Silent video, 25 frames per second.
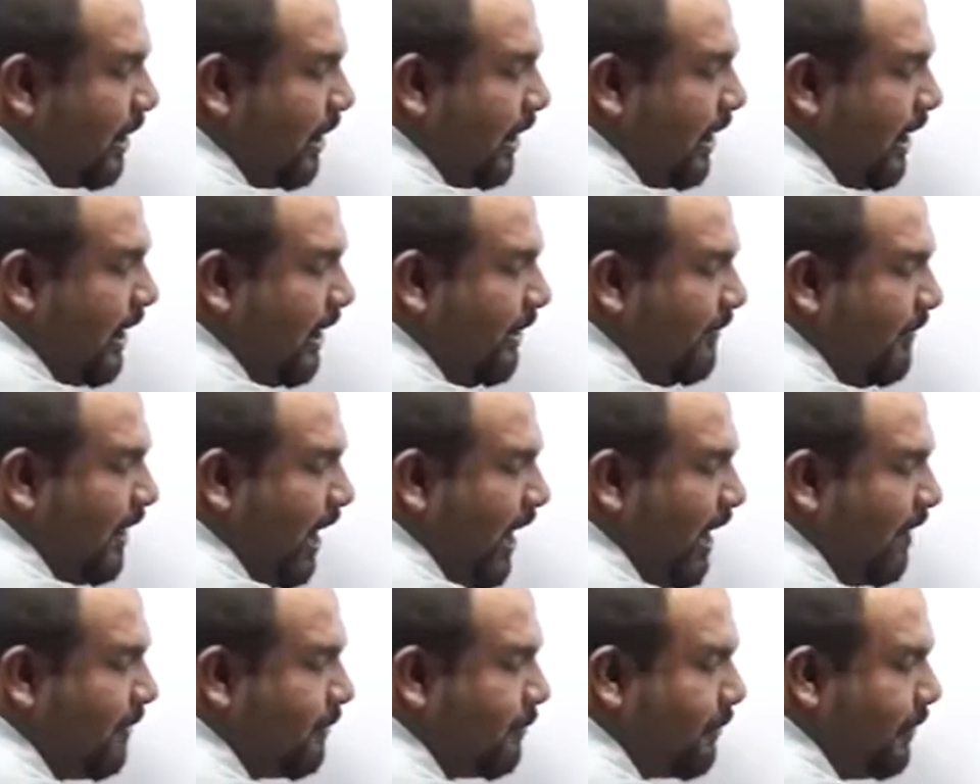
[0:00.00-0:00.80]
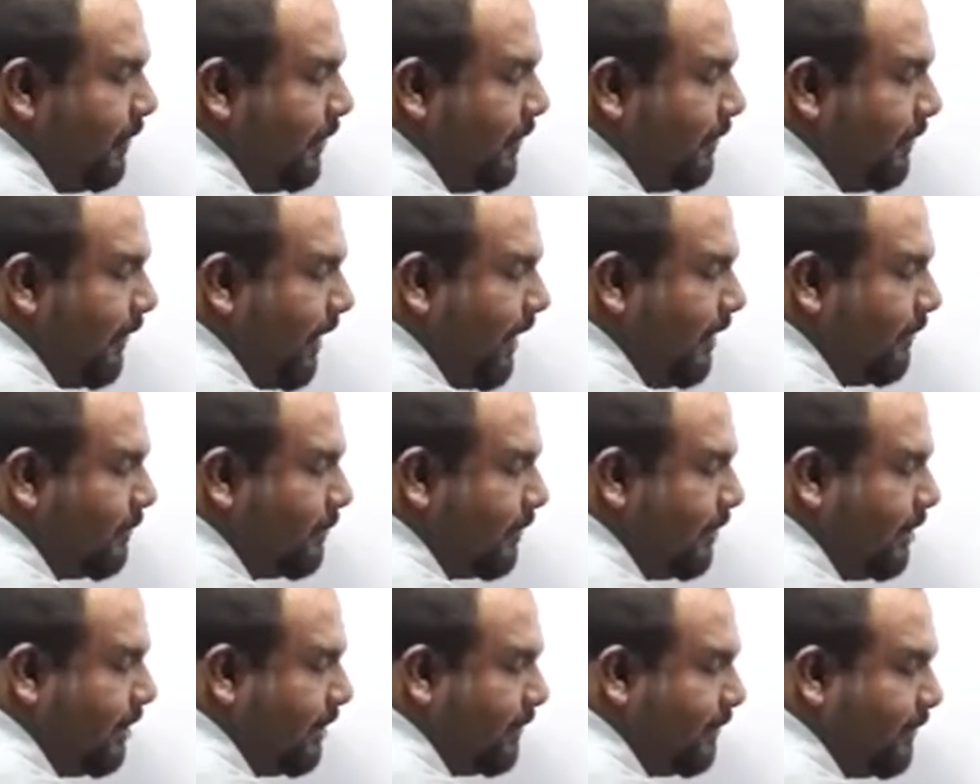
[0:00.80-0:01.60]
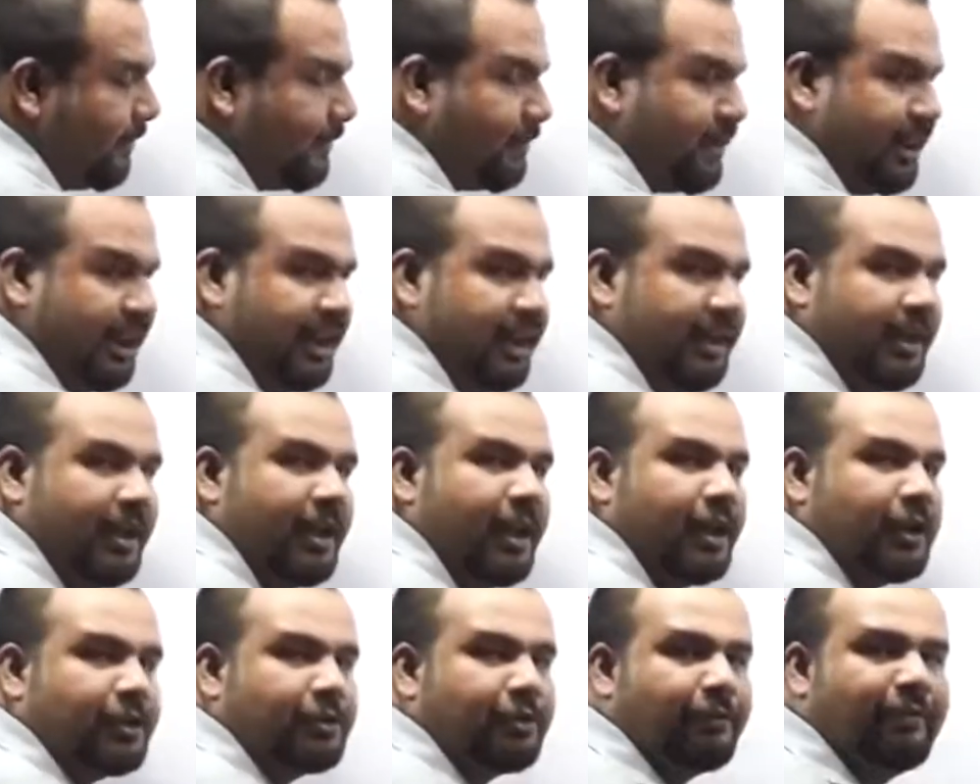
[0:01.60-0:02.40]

then again we have 25, 20, 15.